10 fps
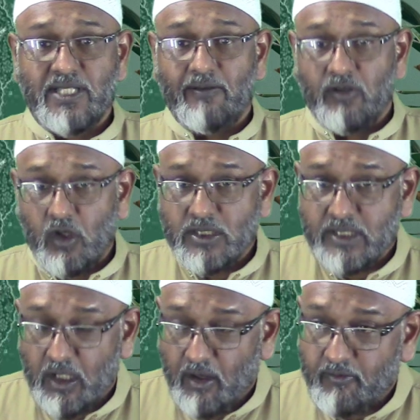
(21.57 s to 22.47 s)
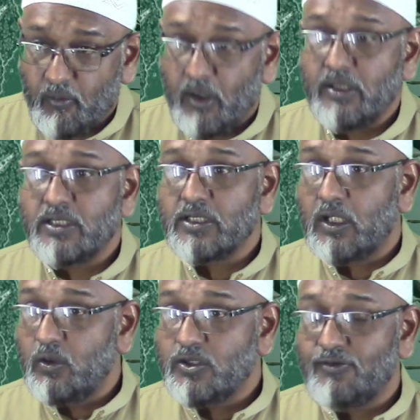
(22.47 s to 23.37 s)
have lost loved ones,
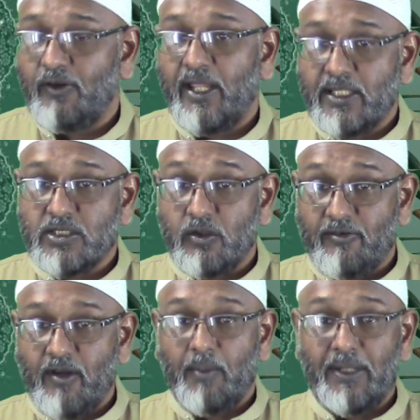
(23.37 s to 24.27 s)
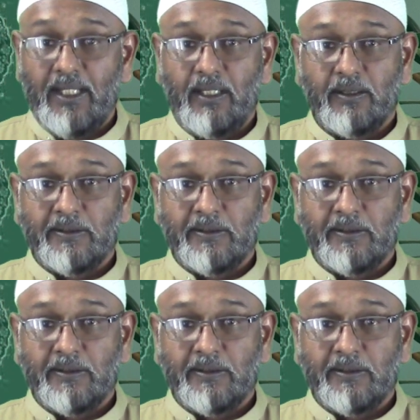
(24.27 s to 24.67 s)
close friends, or family.